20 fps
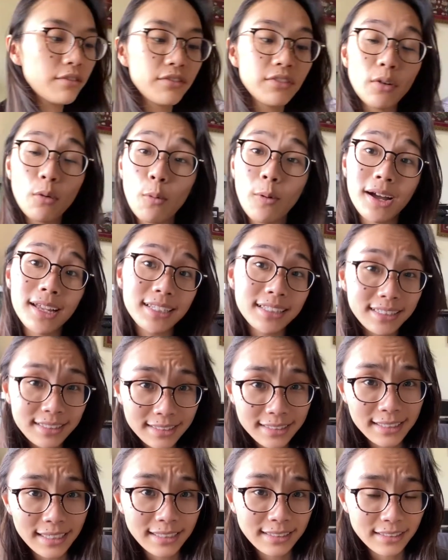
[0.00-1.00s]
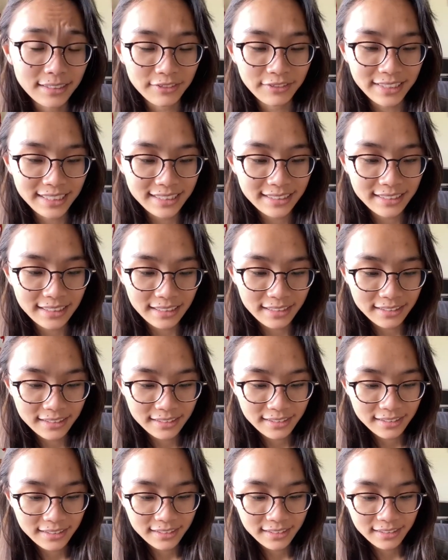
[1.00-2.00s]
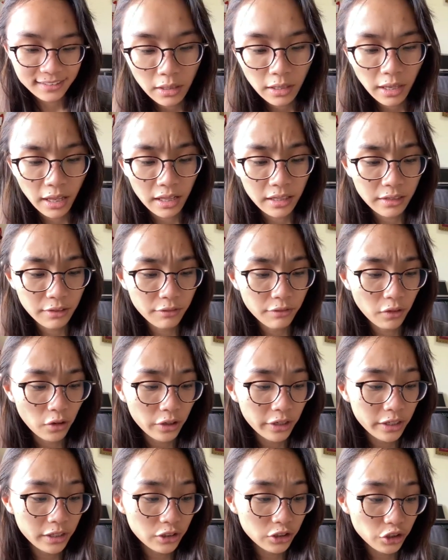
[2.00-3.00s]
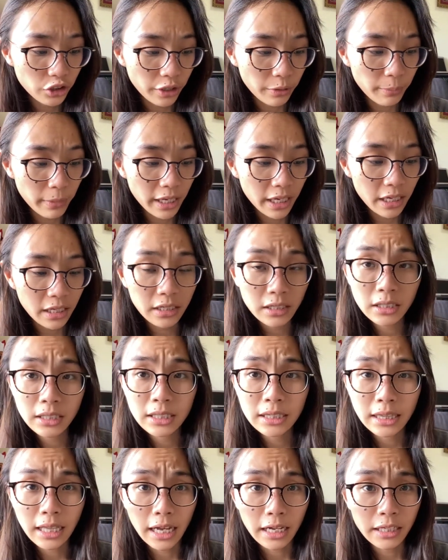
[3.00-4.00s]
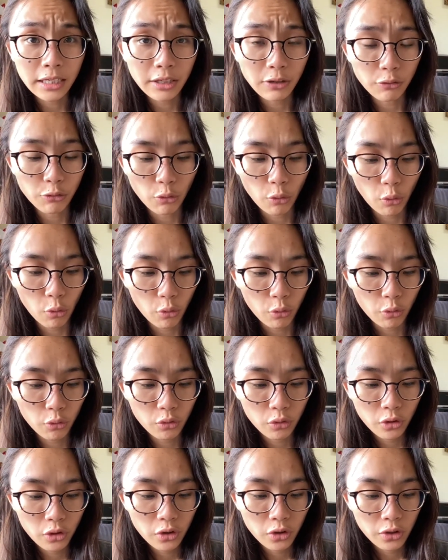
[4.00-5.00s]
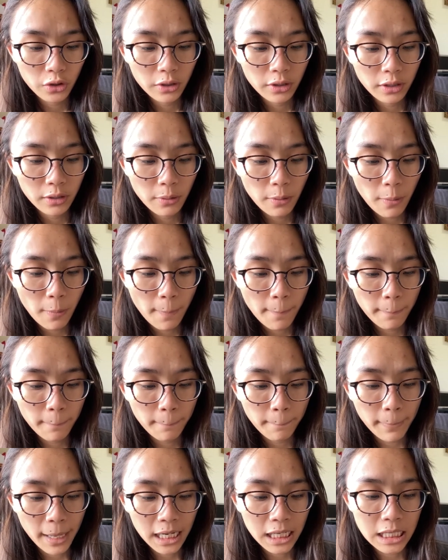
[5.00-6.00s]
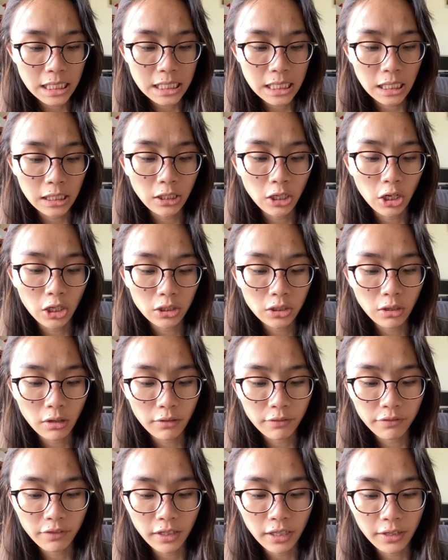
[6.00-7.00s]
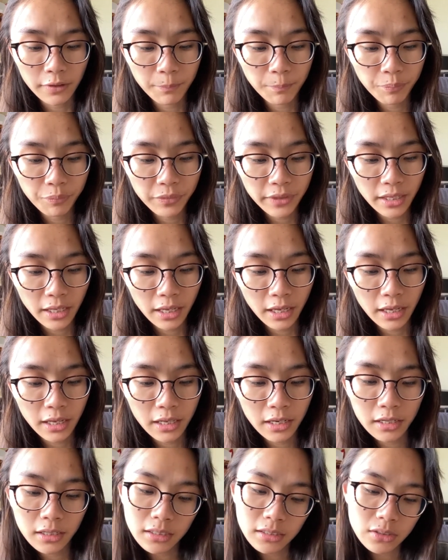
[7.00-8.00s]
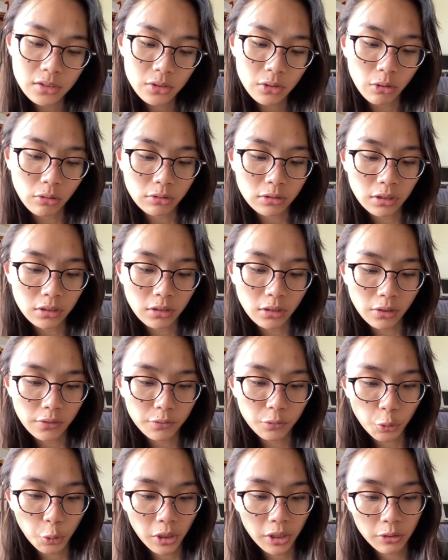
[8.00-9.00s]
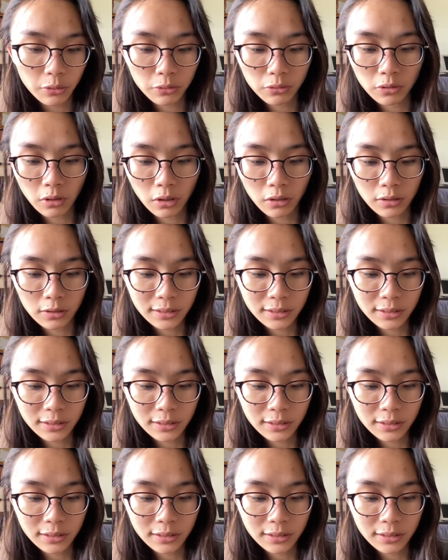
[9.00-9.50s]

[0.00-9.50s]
For once, there's a receipt. California Dreaming Lucky Roll Maki-san hot coffee and it's total of $22.10